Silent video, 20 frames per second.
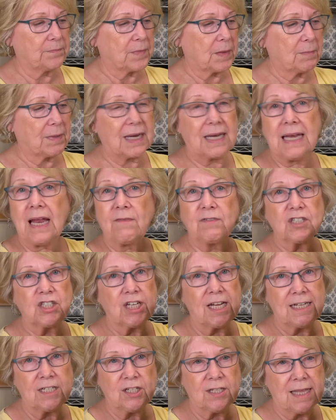But I never
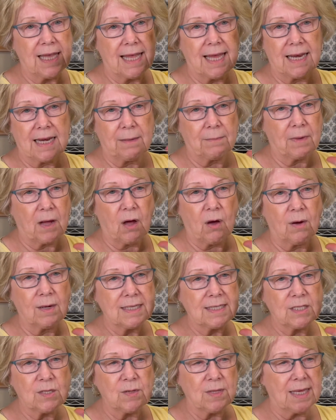change the head up. I
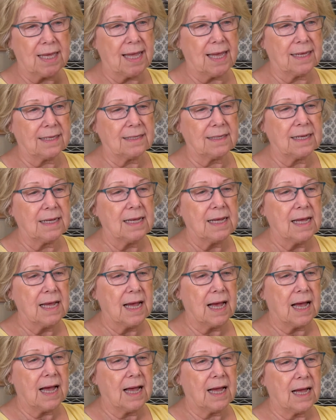always do the head,
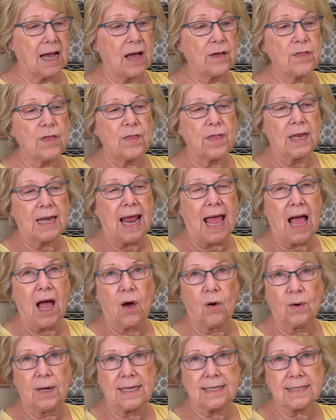other than
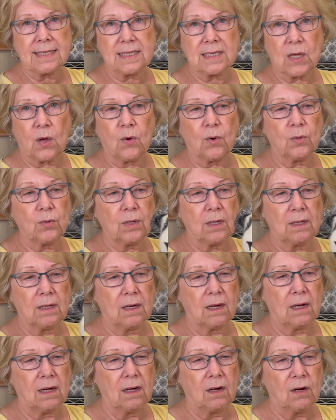how it's sewn
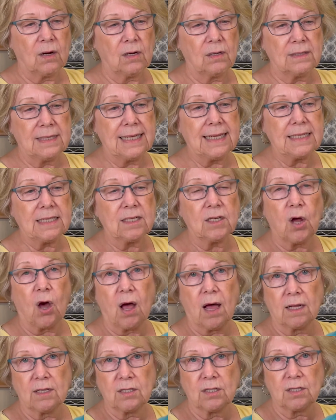or knitted
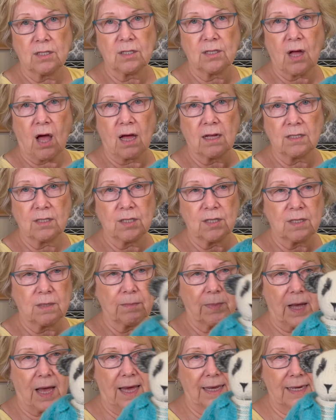onto the
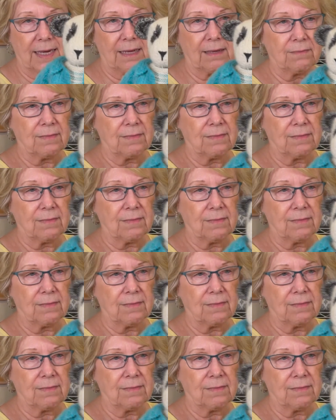body.